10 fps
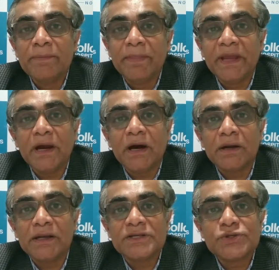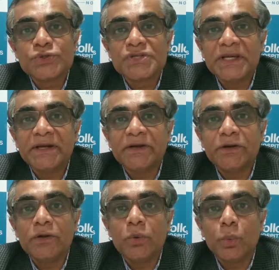They are
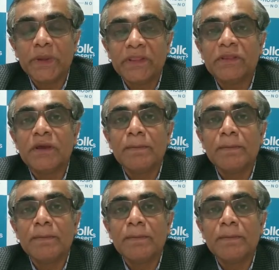associated with